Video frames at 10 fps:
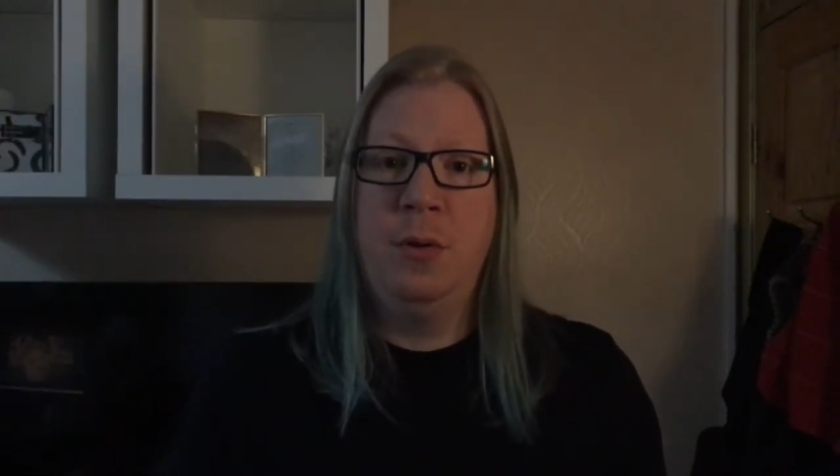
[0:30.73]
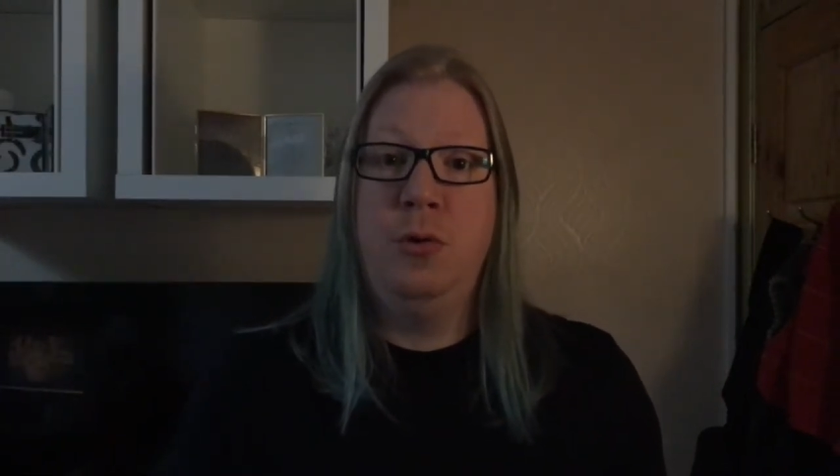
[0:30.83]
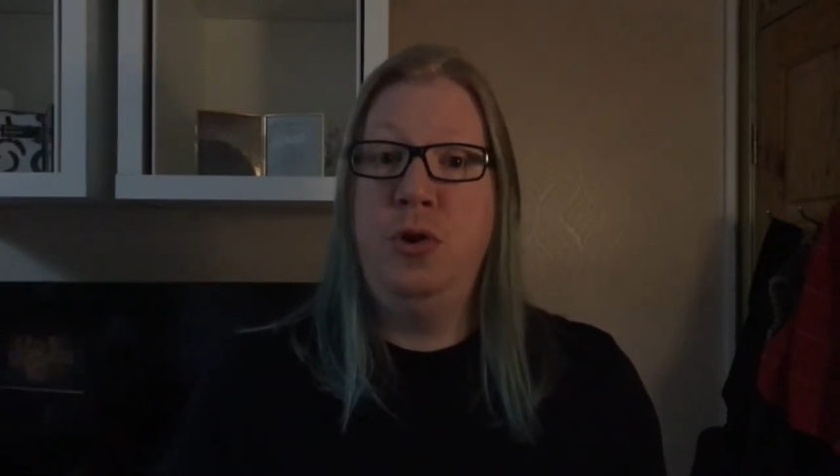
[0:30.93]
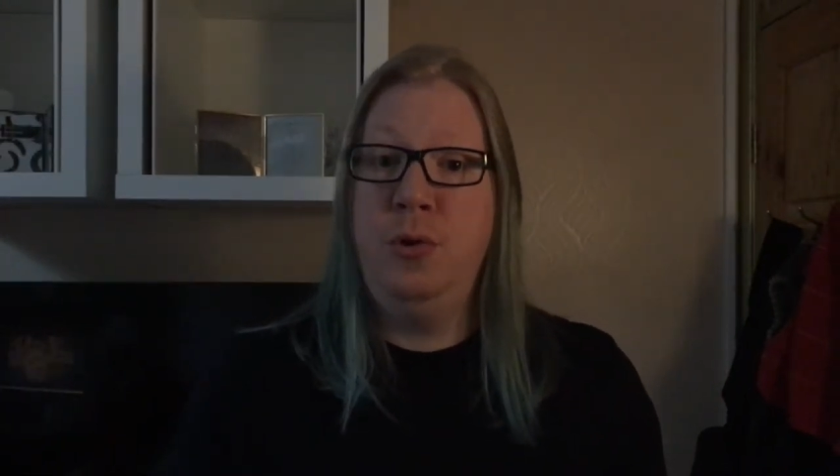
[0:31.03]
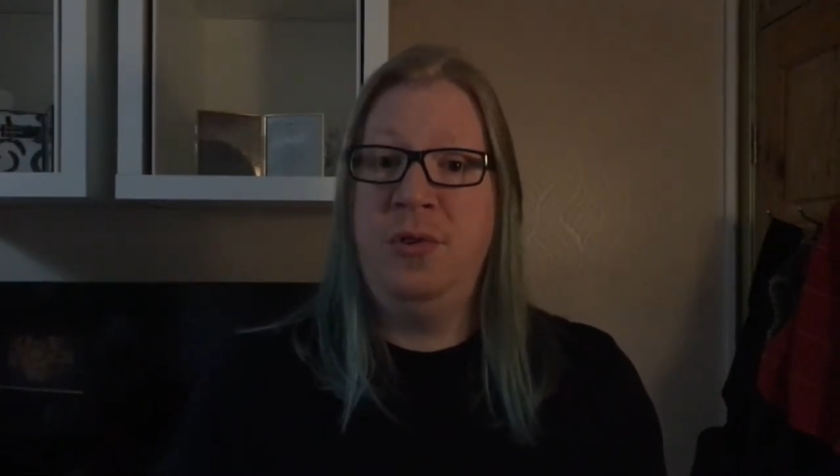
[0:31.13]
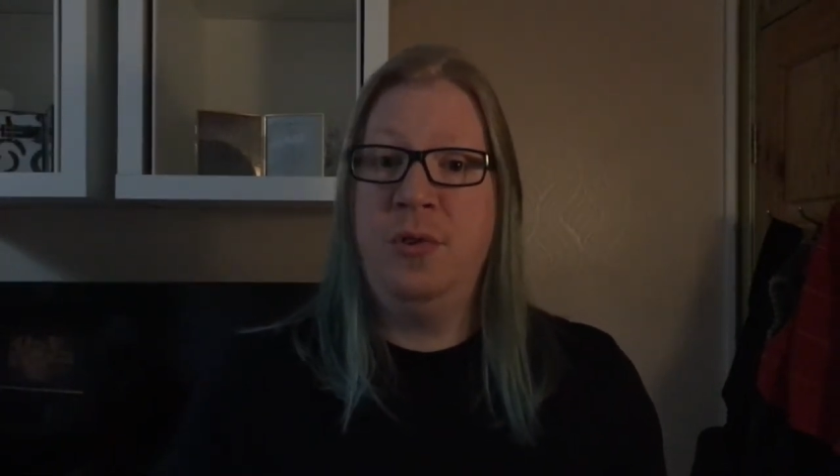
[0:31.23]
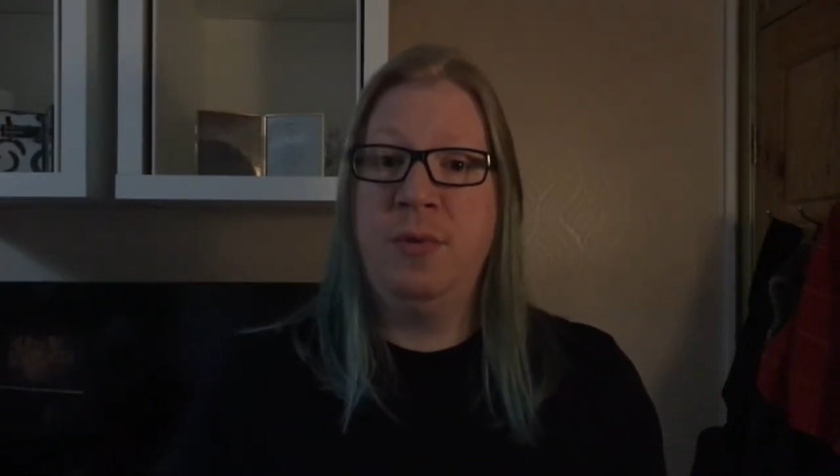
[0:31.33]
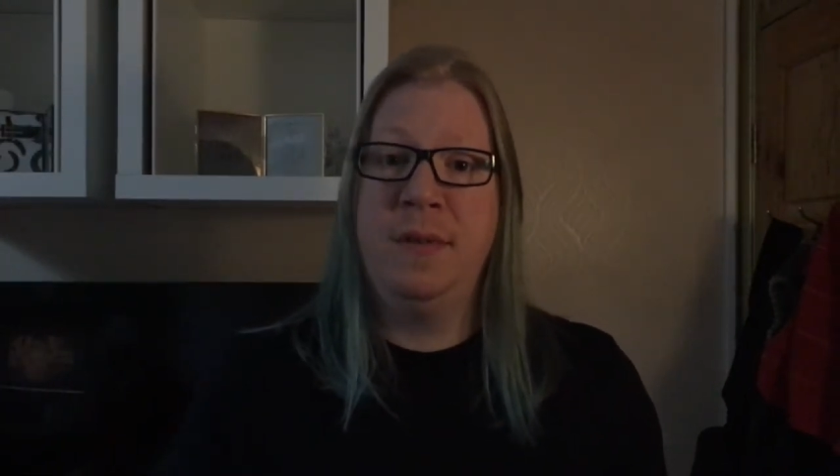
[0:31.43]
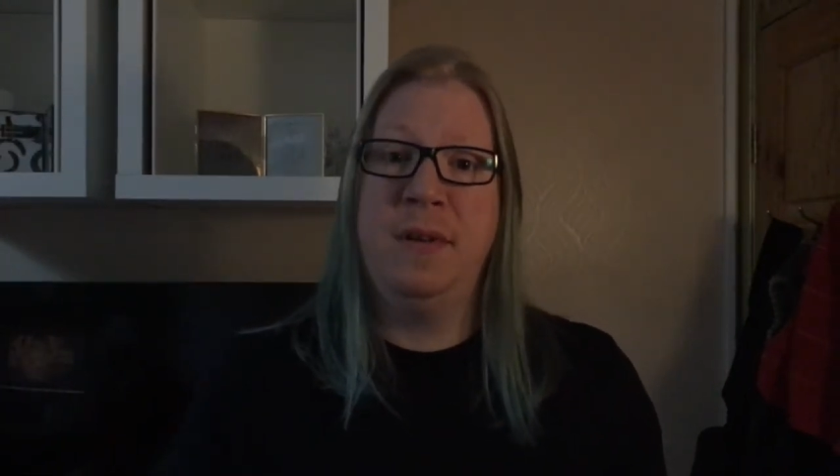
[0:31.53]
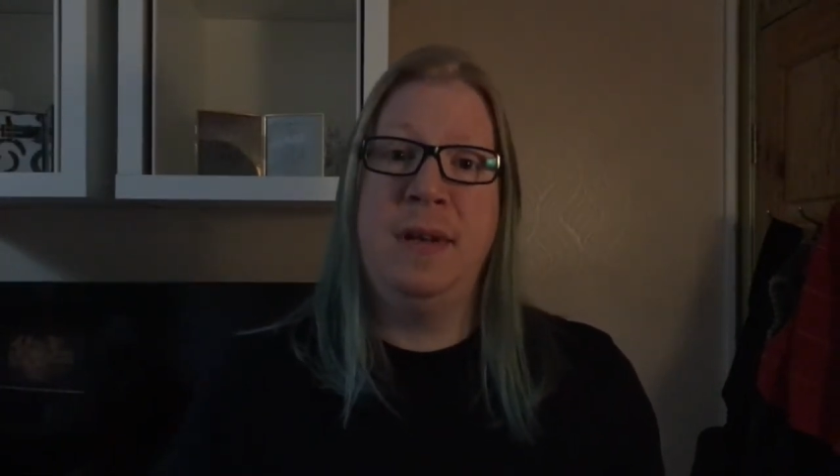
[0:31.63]
Nooses
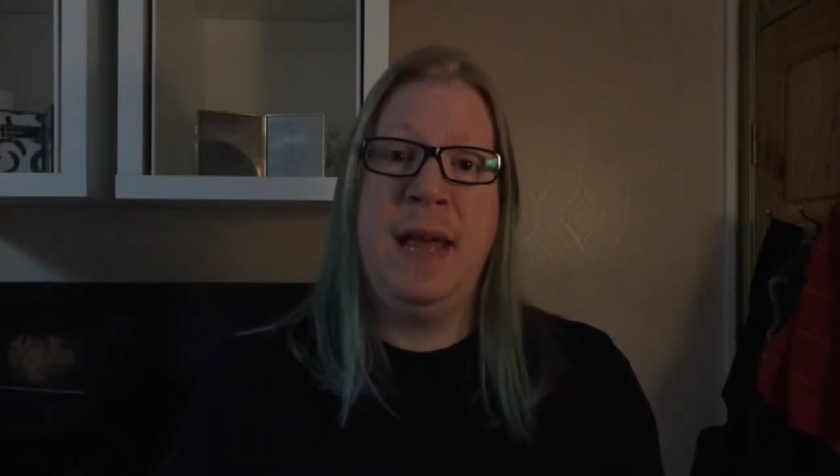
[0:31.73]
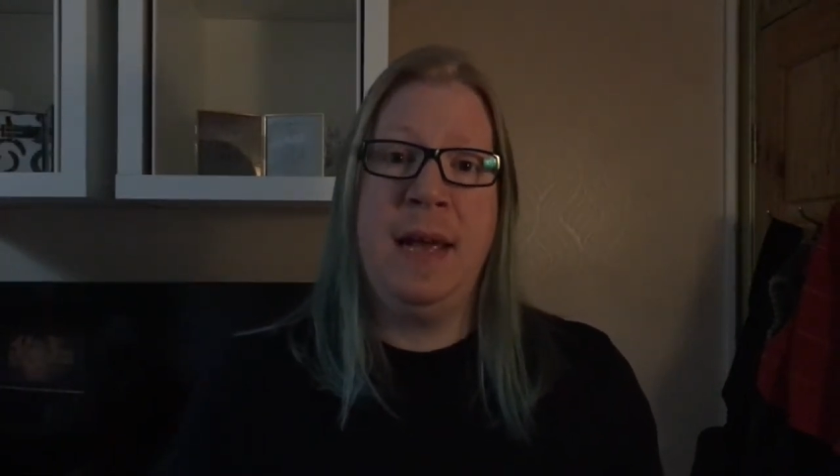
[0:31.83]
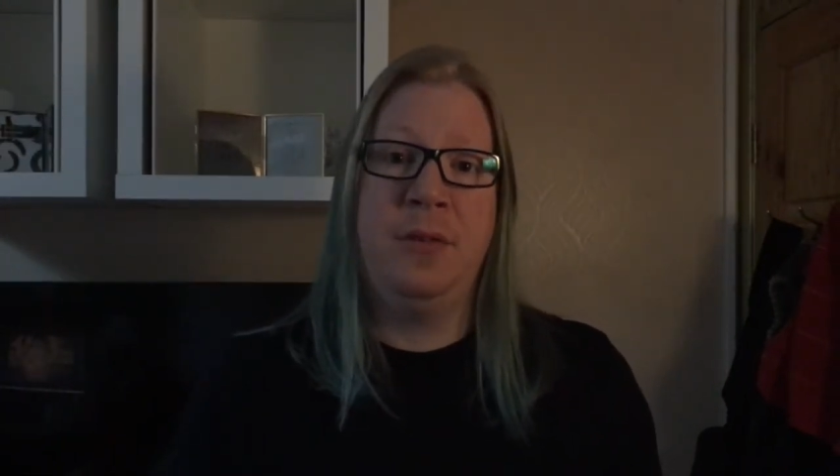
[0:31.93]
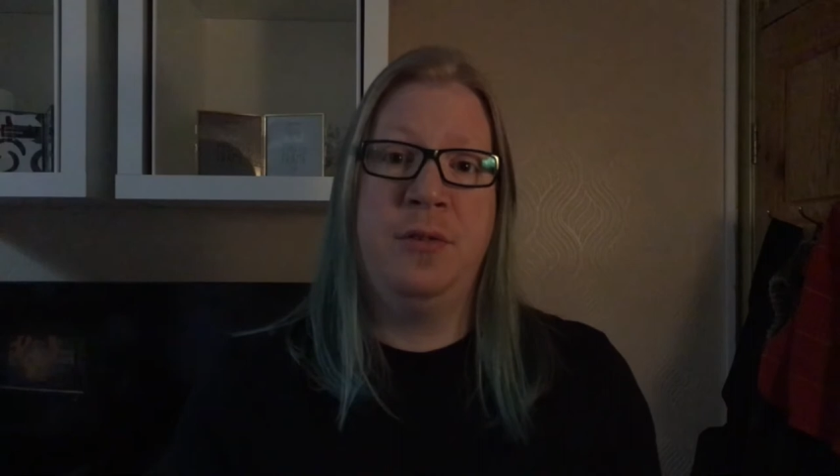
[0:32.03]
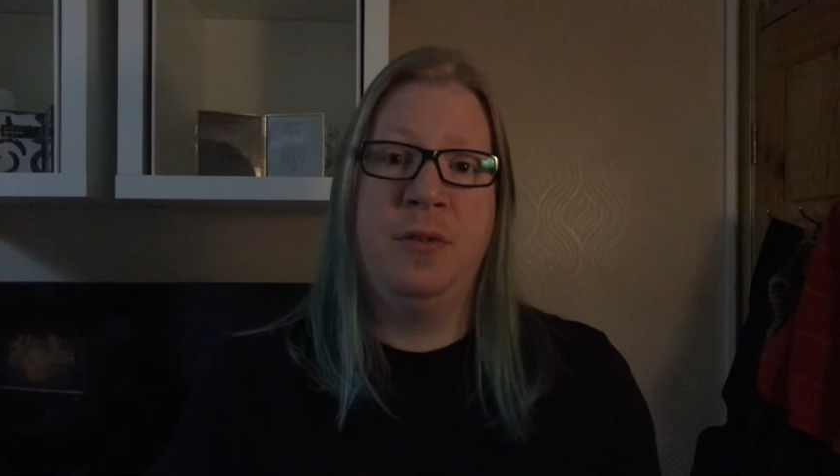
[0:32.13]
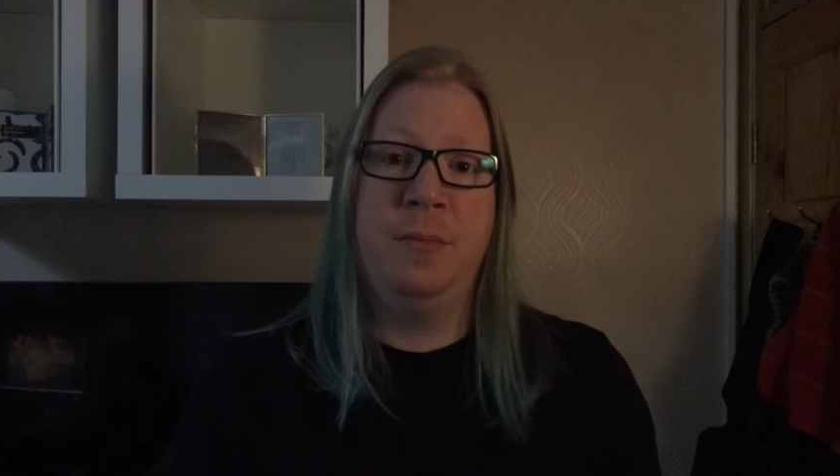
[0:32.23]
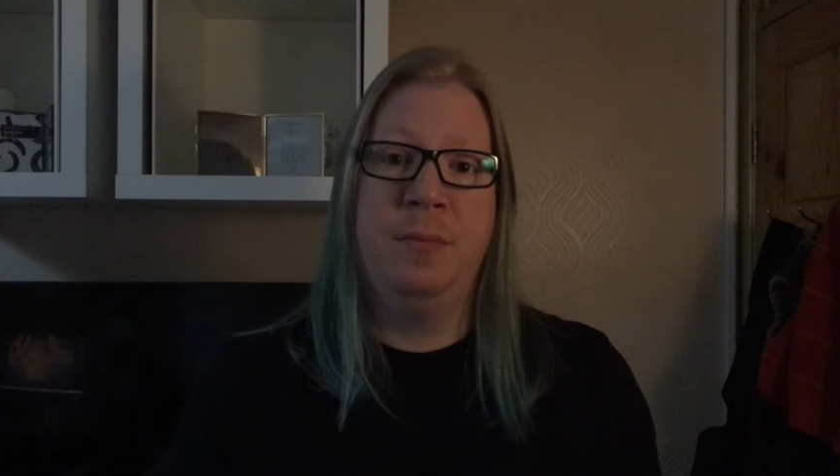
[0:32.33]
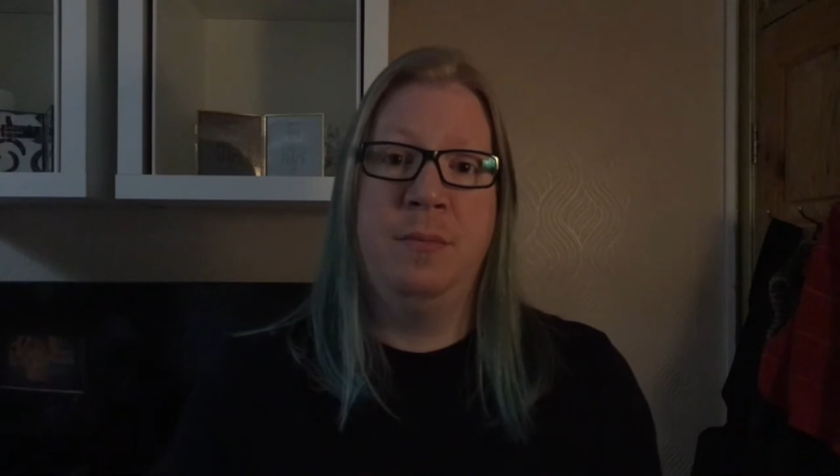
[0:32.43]
round their necks.